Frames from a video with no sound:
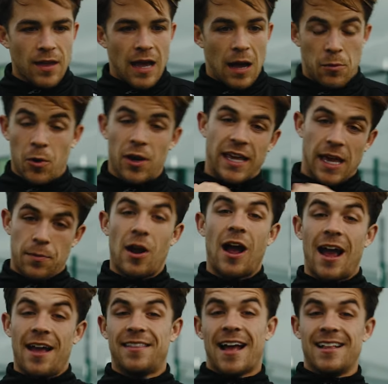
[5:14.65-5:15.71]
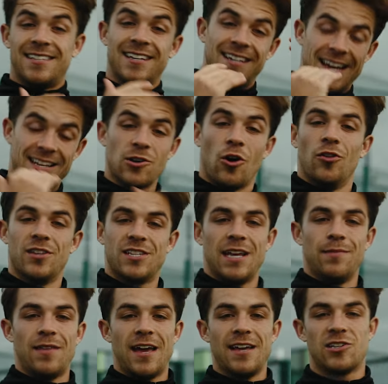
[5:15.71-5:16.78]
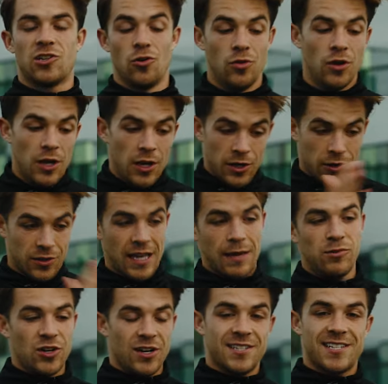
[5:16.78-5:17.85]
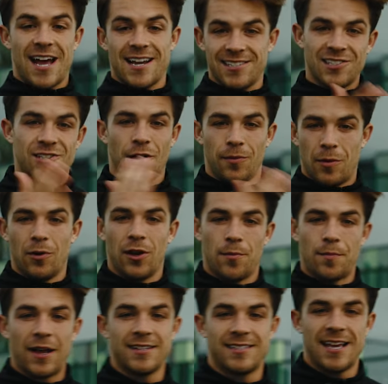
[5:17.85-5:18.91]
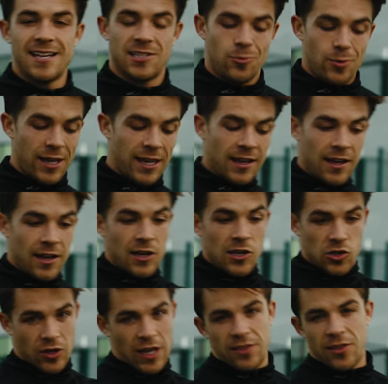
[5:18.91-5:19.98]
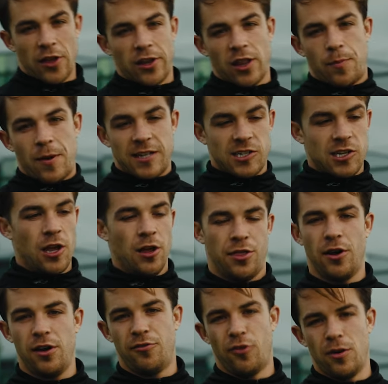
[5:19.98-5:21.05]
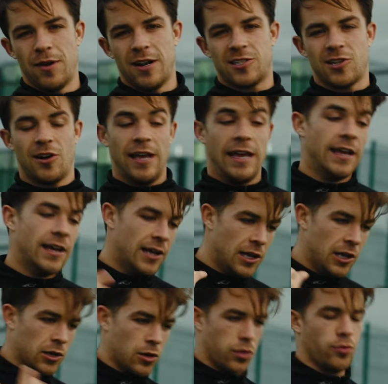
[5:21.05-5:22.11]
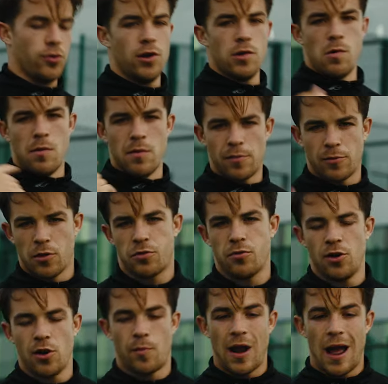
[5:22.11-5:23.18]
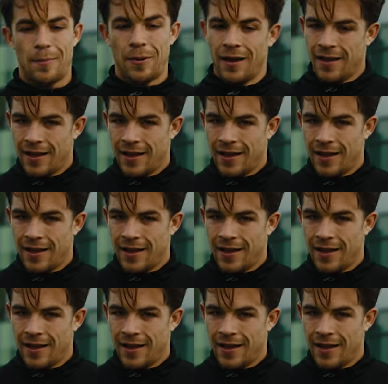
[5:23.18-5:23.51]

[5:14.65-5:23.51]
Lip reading: And we want to keep our high intensity days on the same day. So your team tuning session is going to be one of your biggest days of the week. So getting down to the pitch 30-40 minutes early, go through your warm up, go through your prep,